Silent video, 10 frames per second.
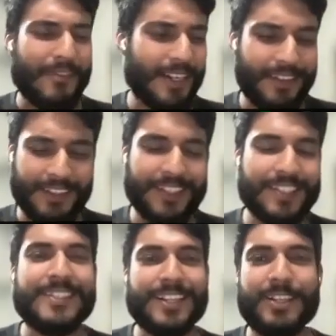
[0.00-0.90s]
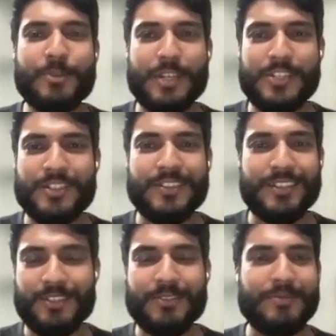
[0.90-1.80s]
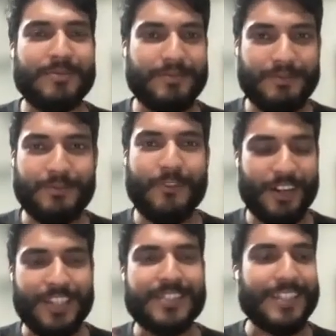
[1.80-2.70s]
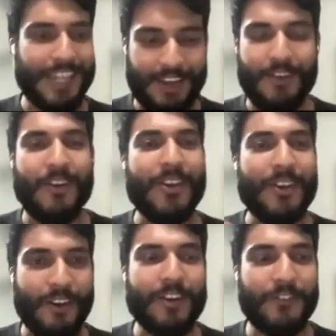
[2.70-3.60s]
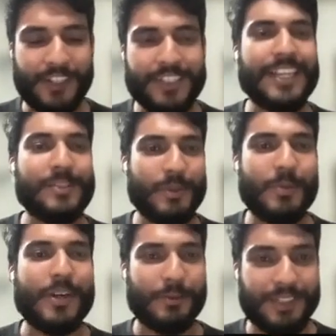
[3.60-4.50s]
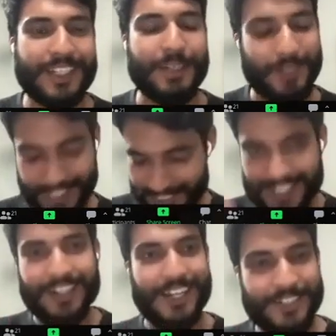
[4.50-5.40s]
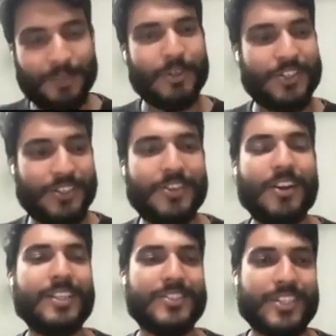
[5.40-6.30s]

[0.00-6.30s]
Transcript: Paman, I think this is still a question, you know, for us, all of us, as we work with the community, it's a larger question,